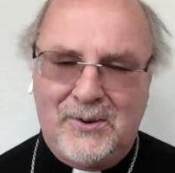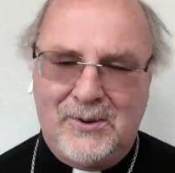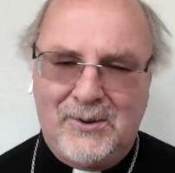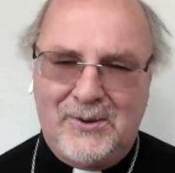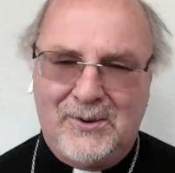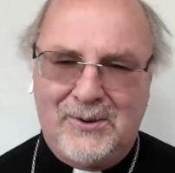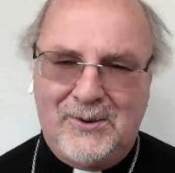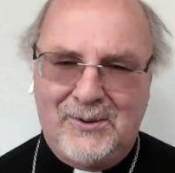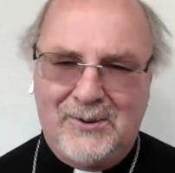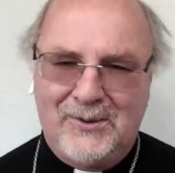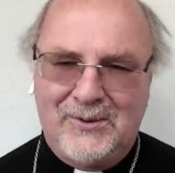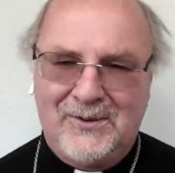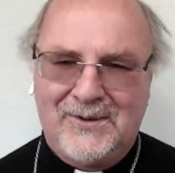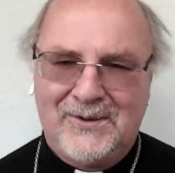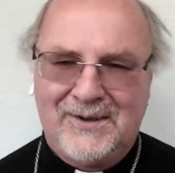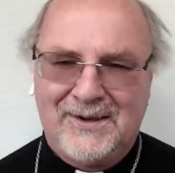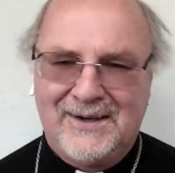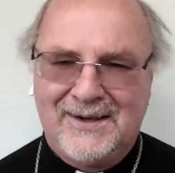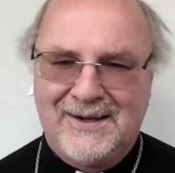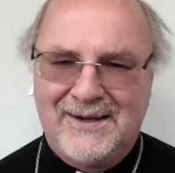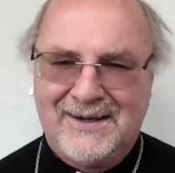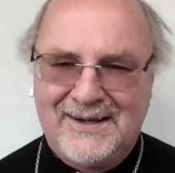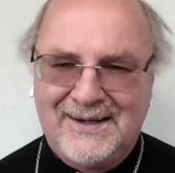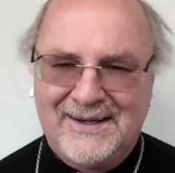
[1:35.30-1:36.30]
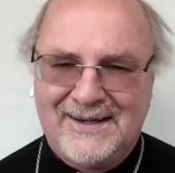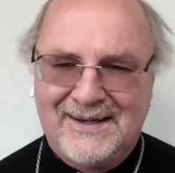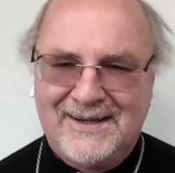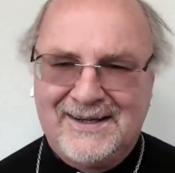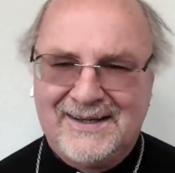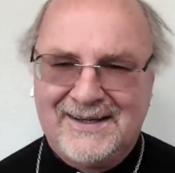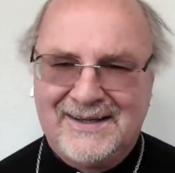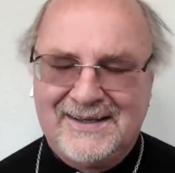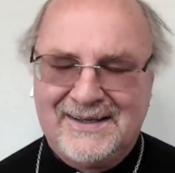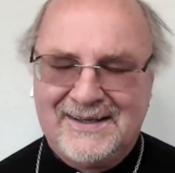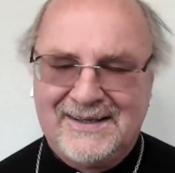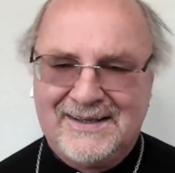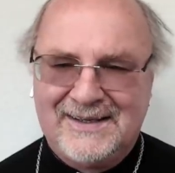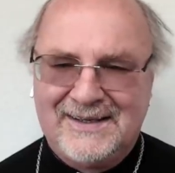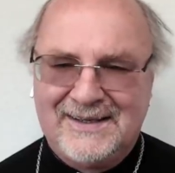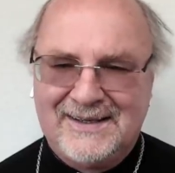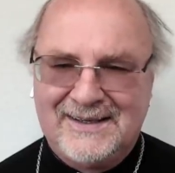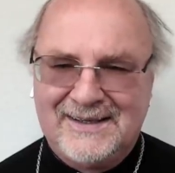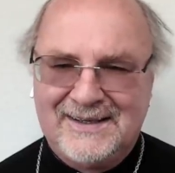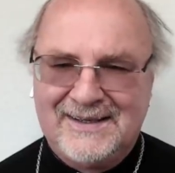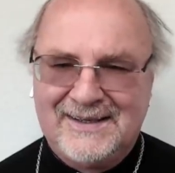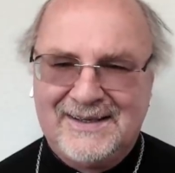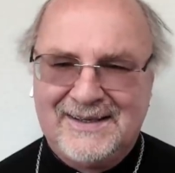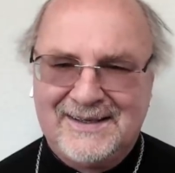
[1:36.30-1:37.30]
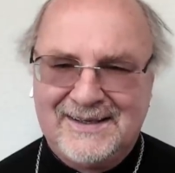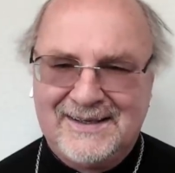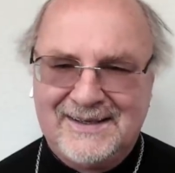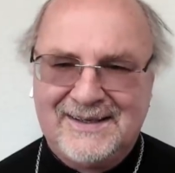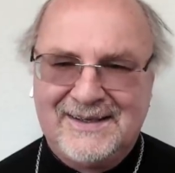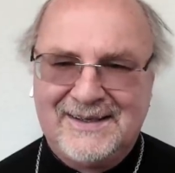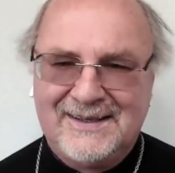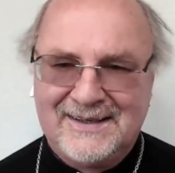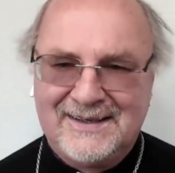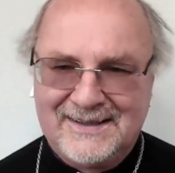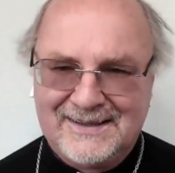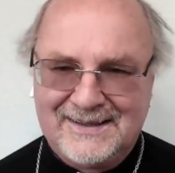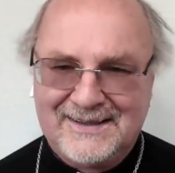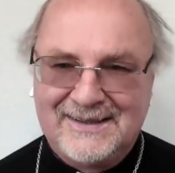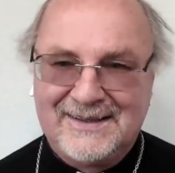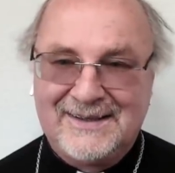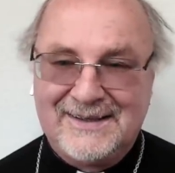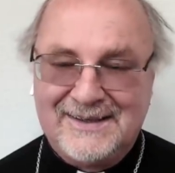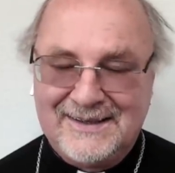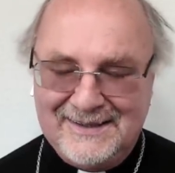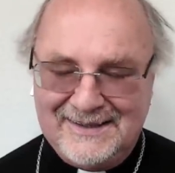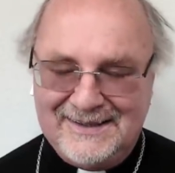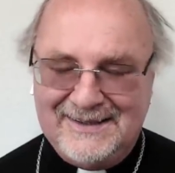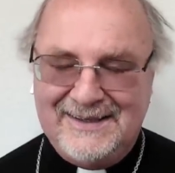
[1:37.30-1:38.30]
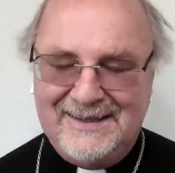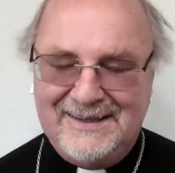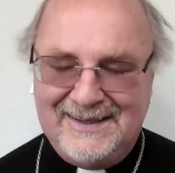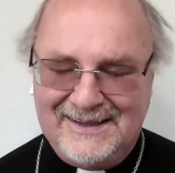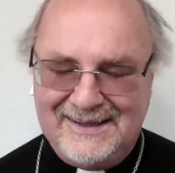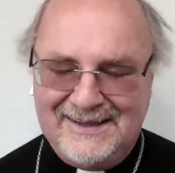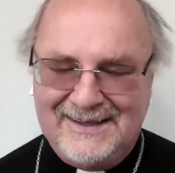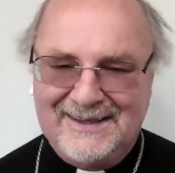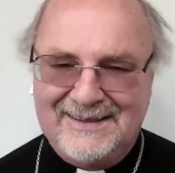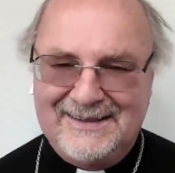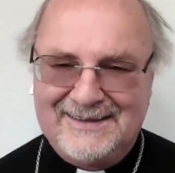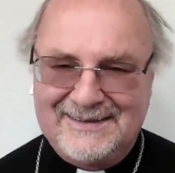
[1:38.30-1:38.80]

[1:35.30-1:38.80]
[no speech]